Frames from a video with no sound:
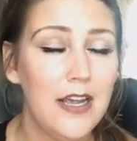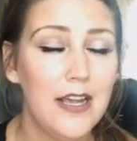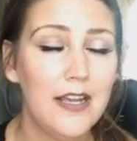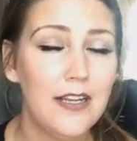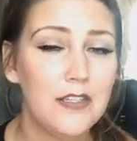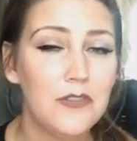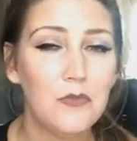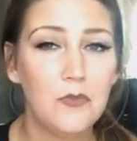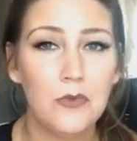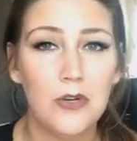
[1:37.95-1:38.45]

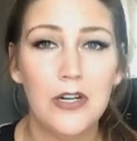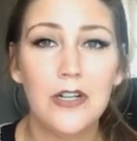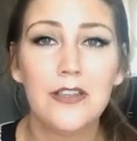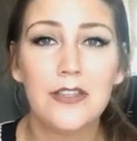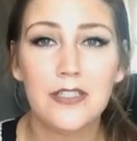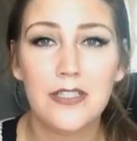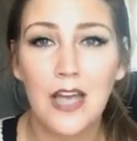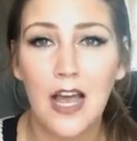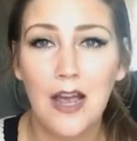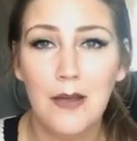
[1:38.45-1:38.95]
it's
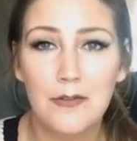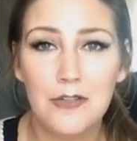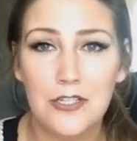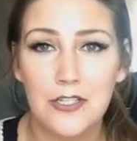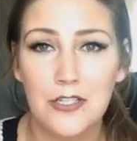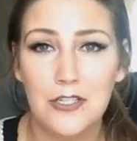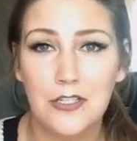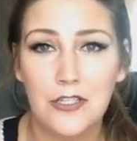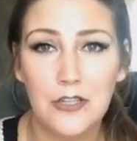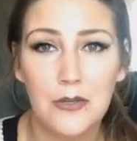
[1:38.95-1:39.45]
worth the time
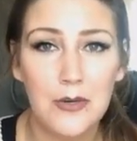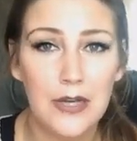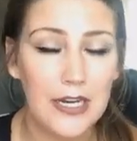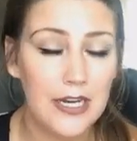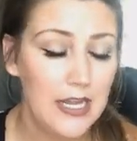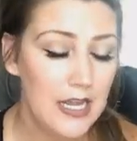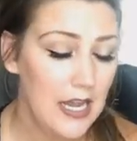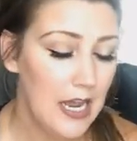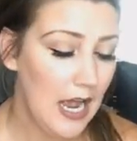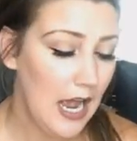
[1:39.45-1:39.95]
just to do
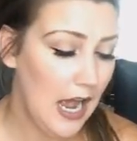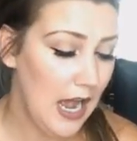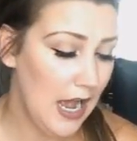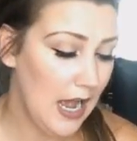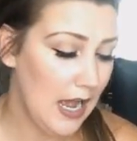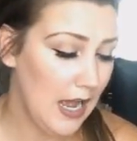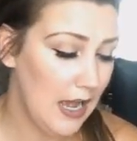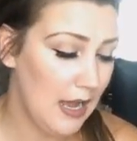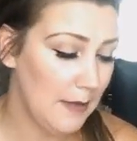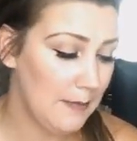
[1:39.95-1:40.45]
it
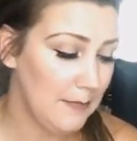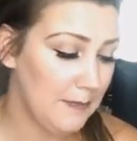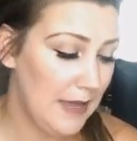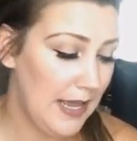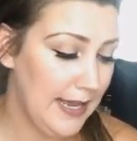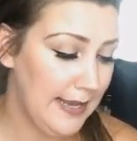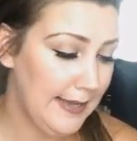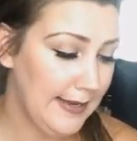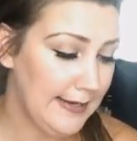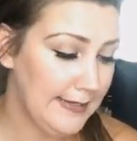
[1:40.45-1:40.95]

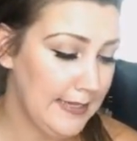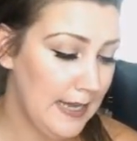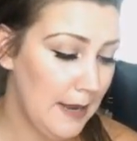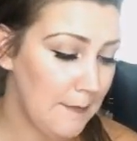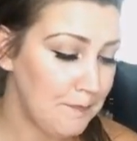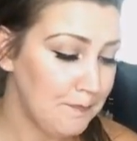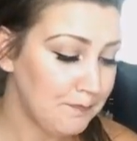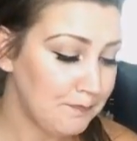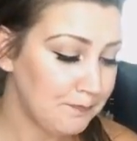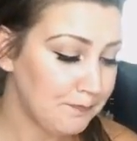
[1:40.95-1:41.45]
and get it done.